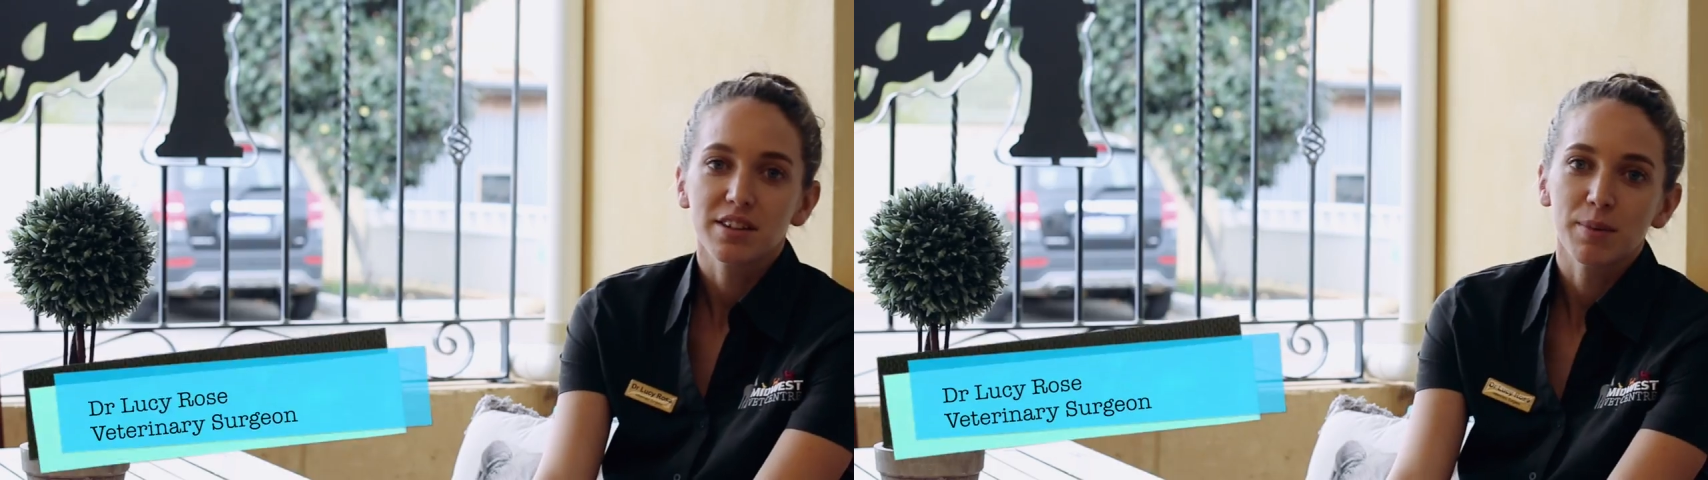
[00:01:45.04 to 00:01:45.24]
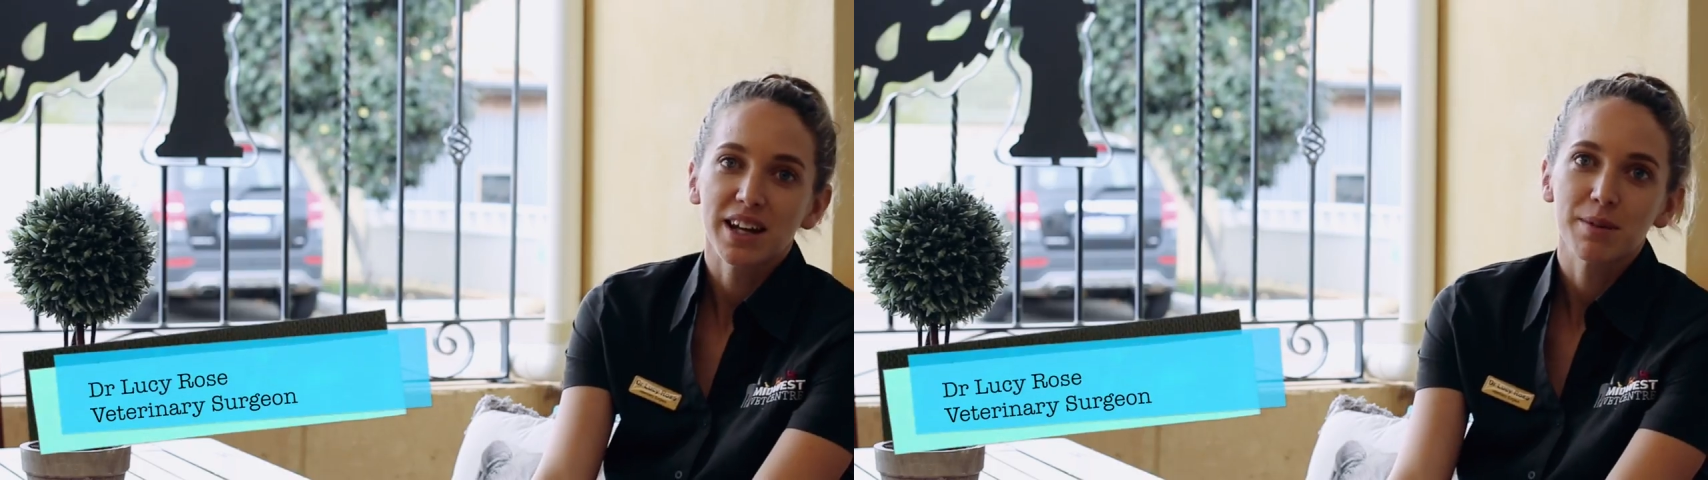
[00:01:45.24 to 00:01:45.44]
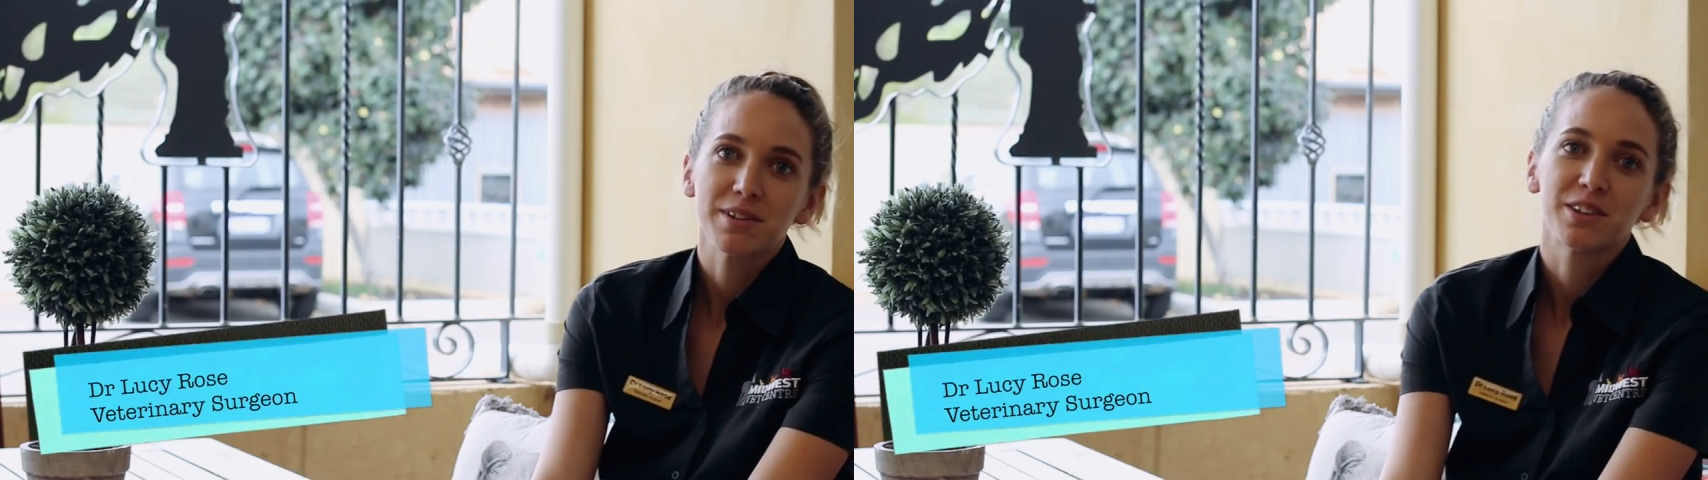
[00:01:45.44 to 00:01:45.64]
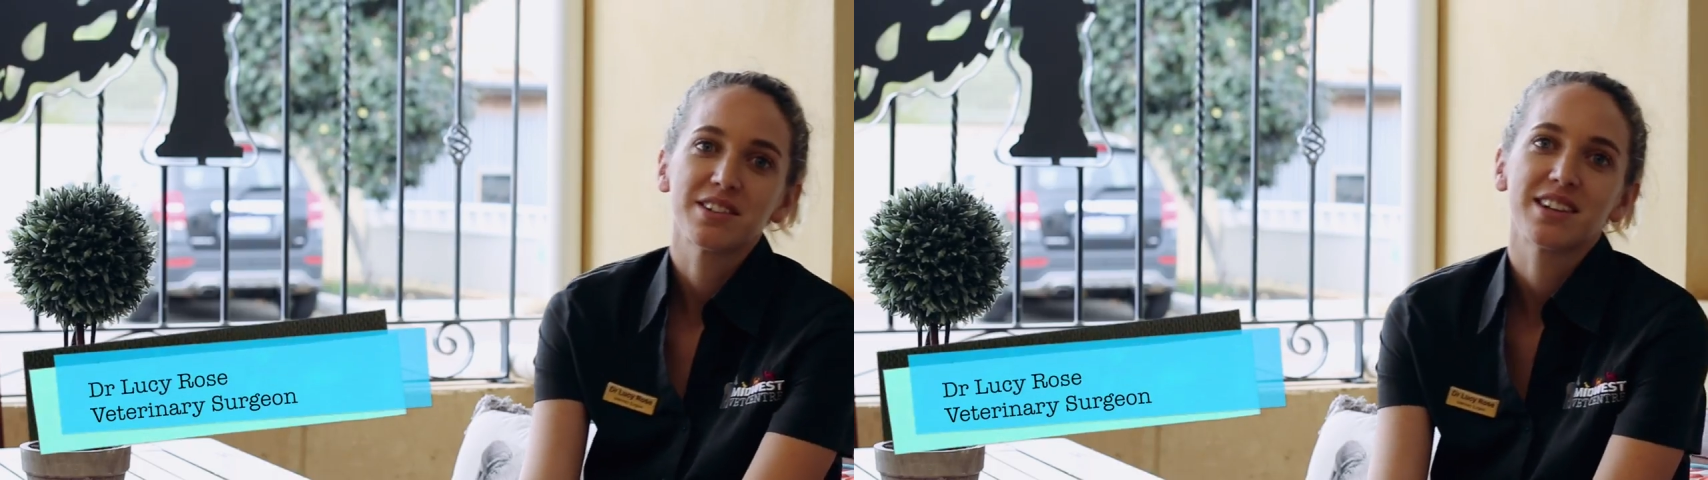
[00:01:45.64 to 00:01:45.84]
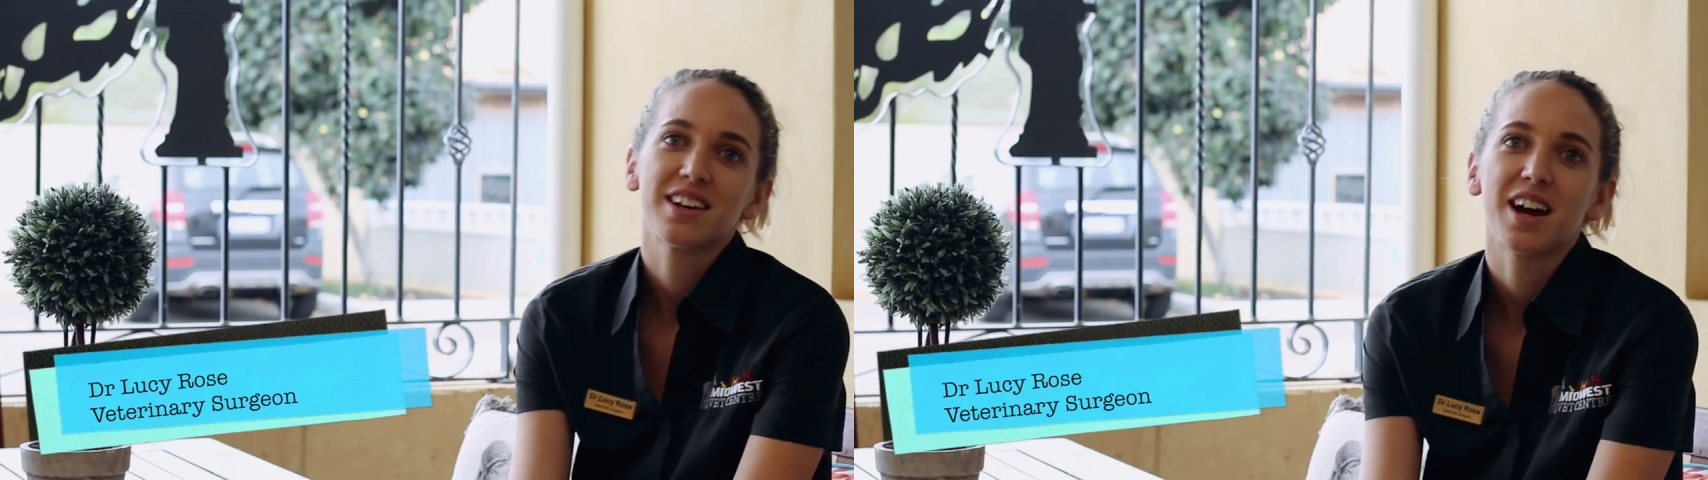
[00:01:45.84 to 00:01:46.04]
So my name's
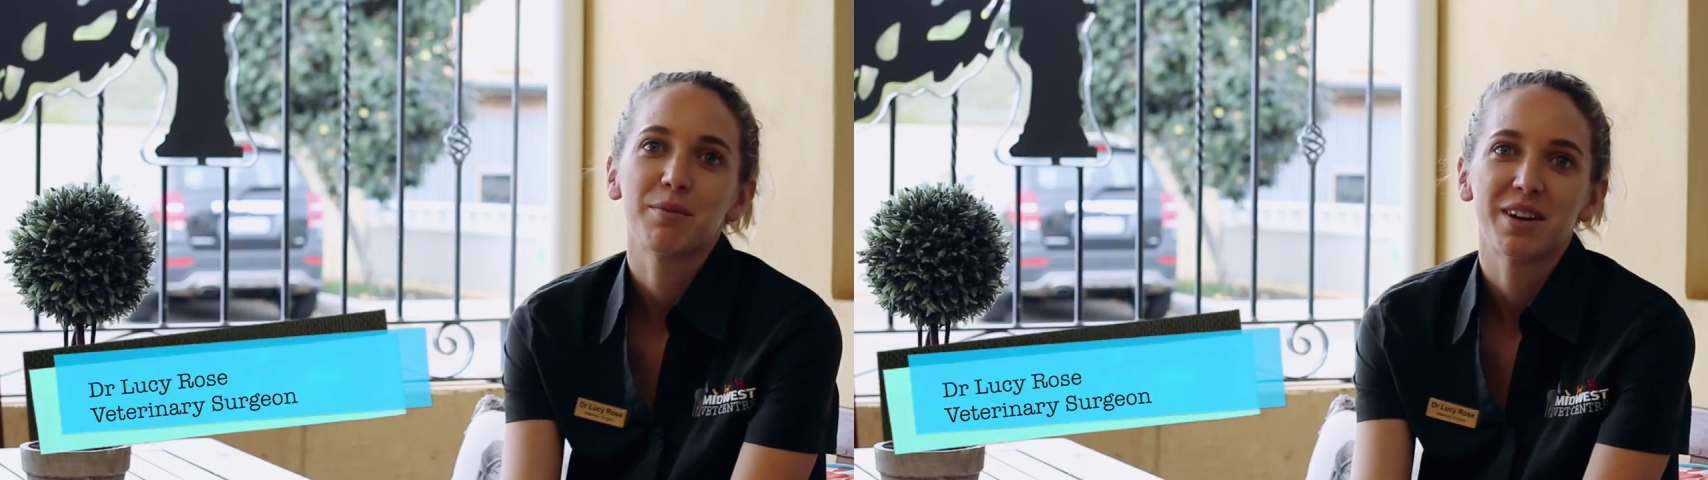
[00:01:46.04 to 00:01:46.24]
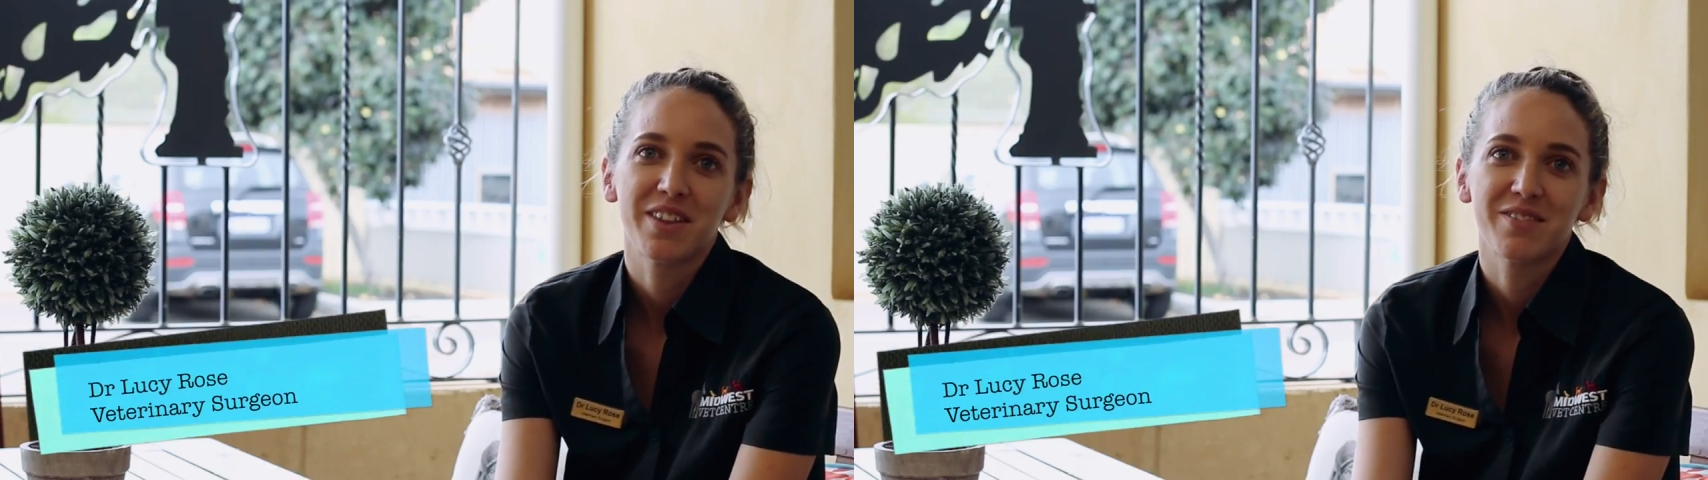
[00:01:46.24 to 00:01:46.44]
Lucy, I'm one of